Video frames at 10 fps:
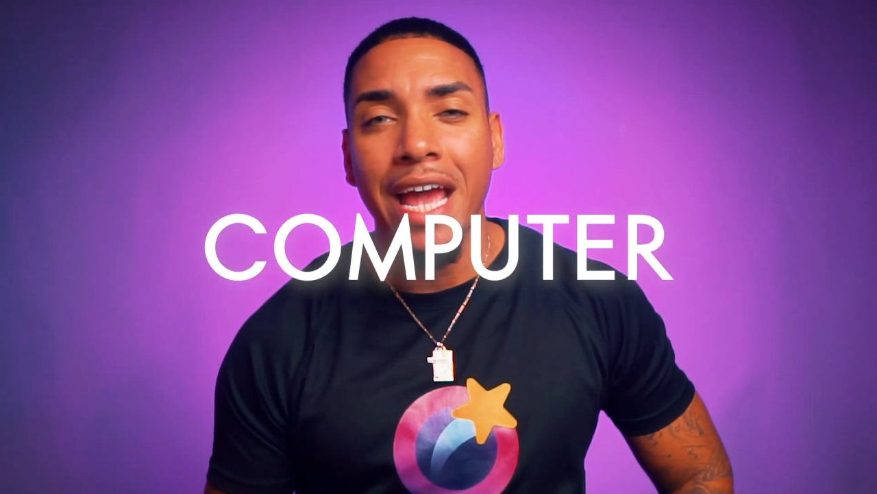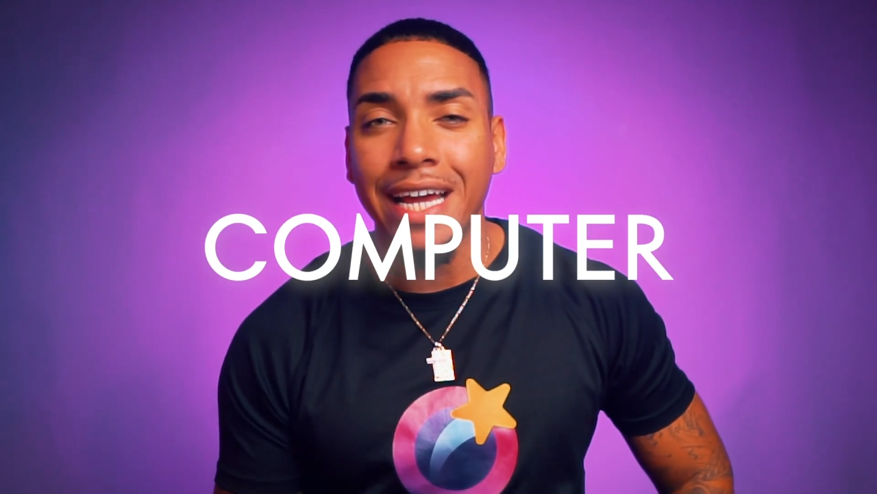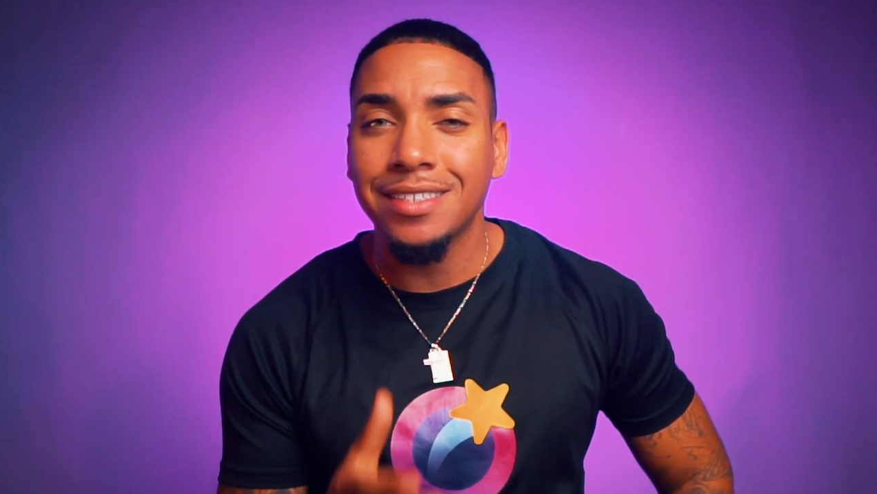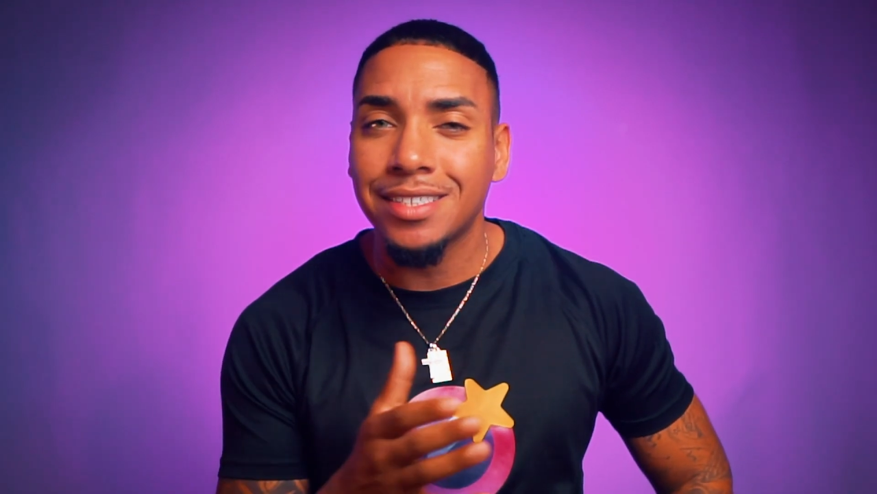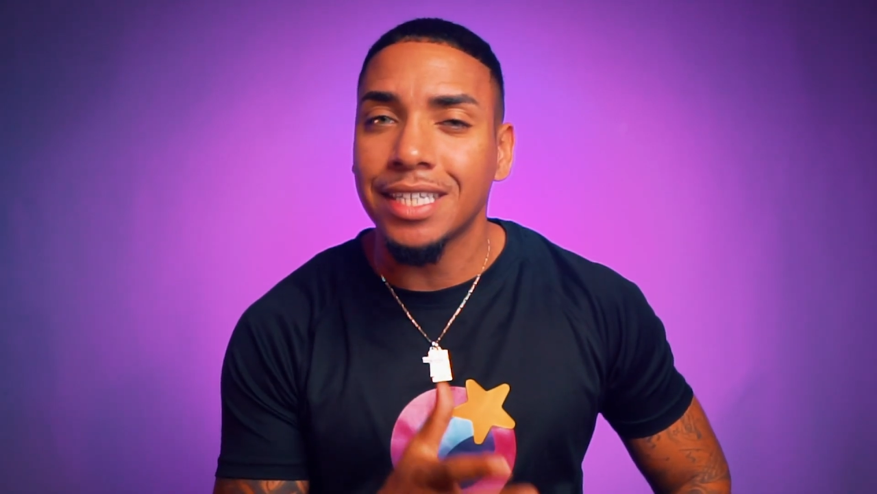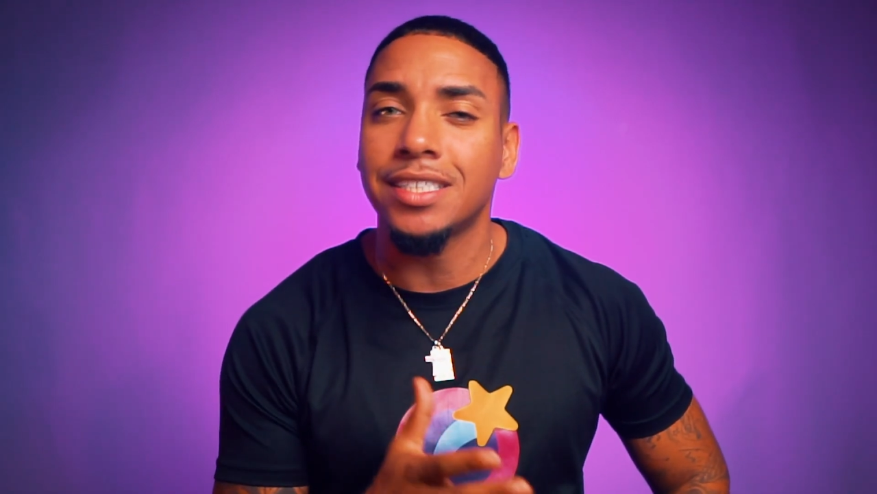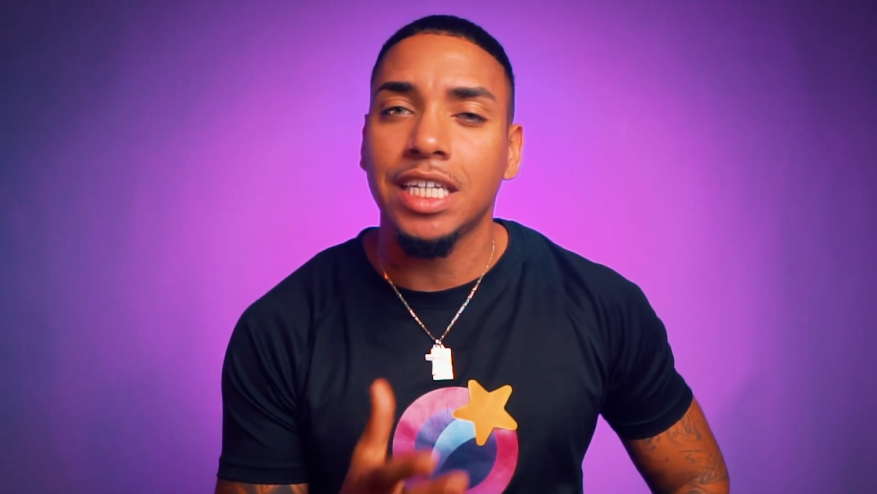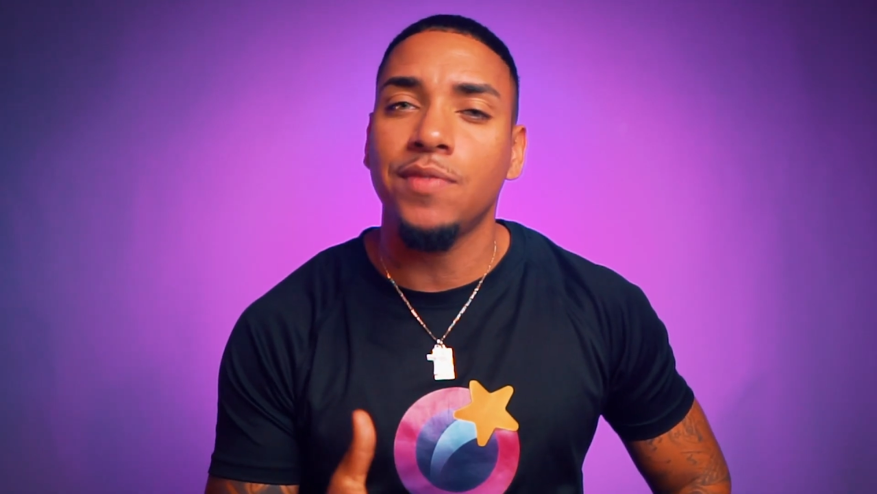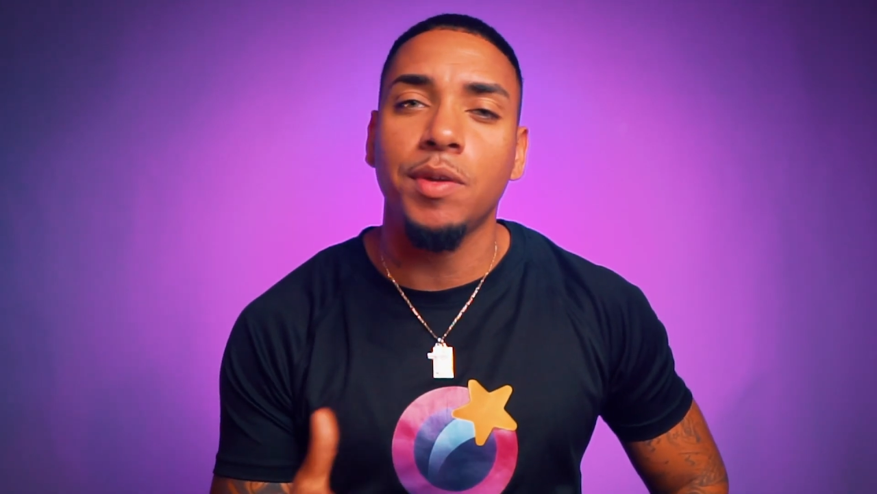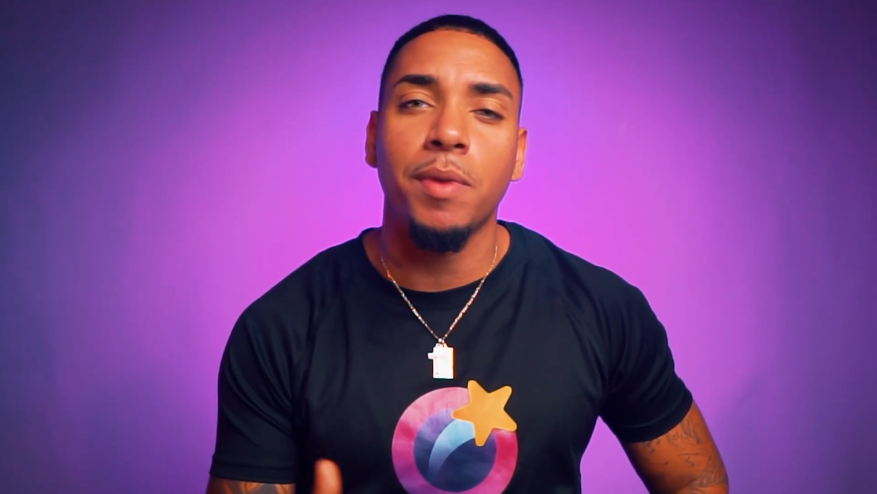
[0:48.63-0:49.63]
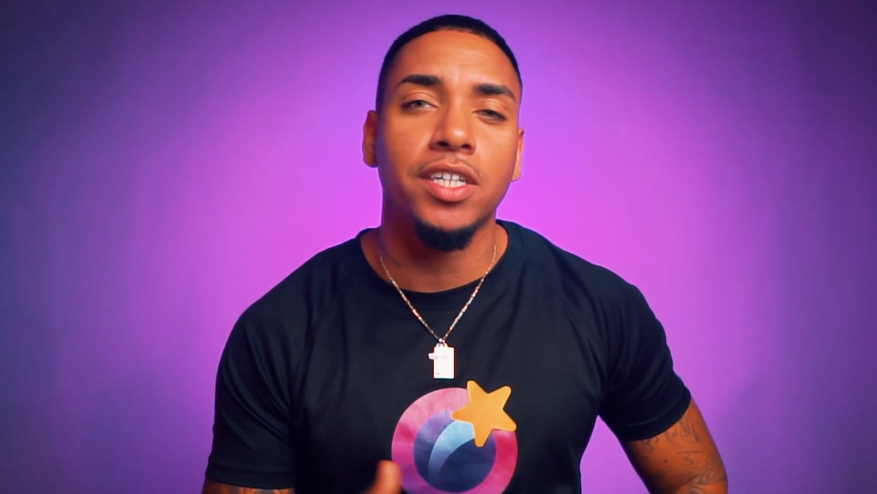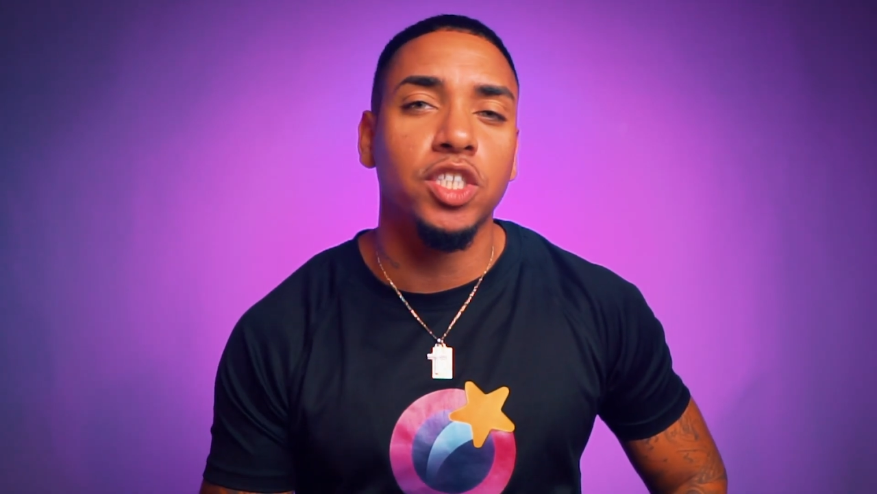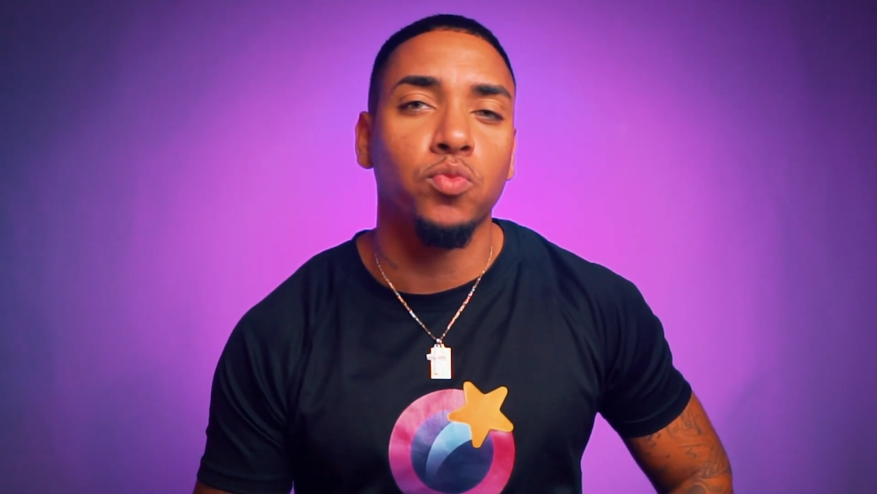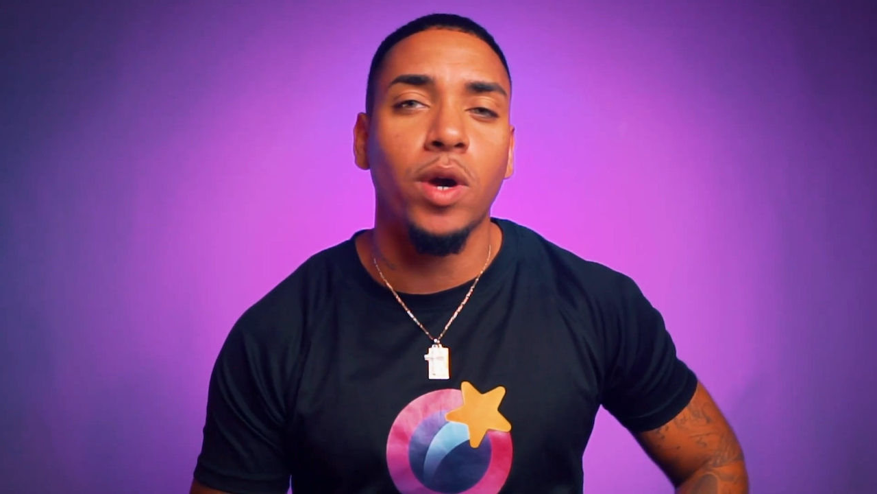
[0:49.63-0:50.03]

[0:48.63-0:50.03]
And since Evmux is